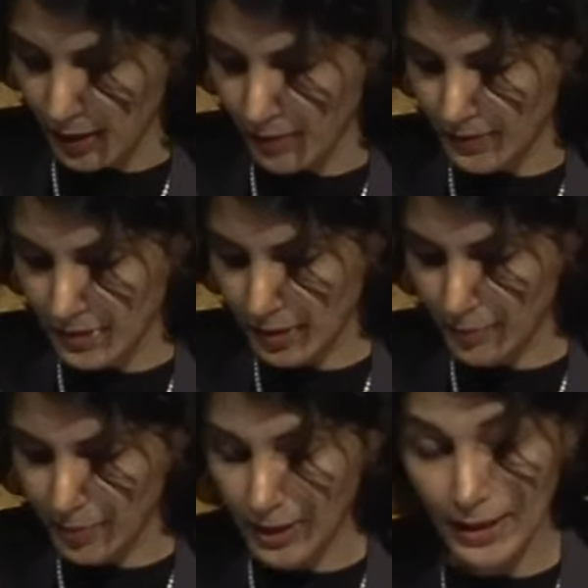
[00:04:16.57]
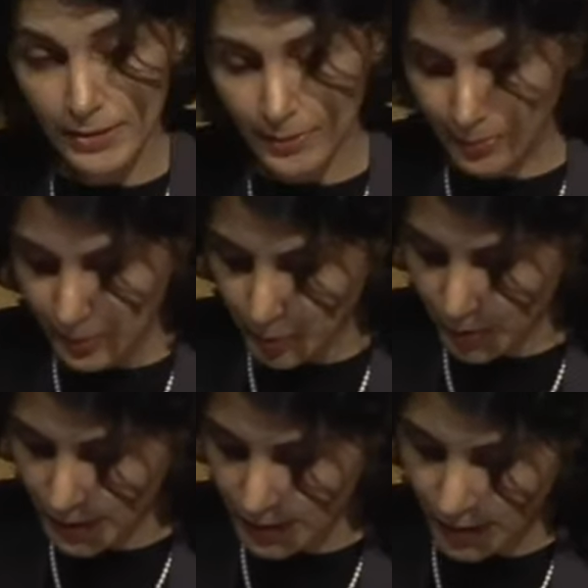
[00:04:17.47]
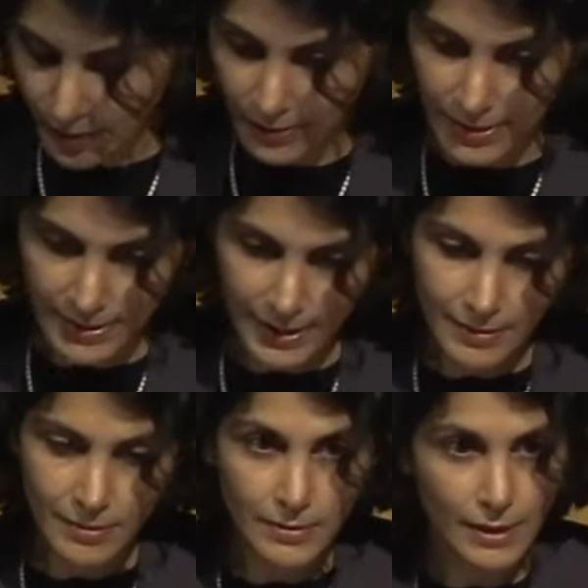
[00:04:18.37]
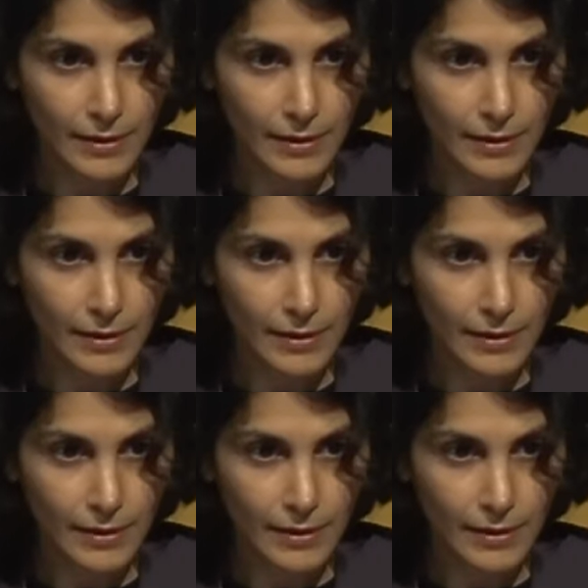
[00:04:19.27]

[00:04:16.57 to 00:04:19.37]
which is a comprehensive report on the status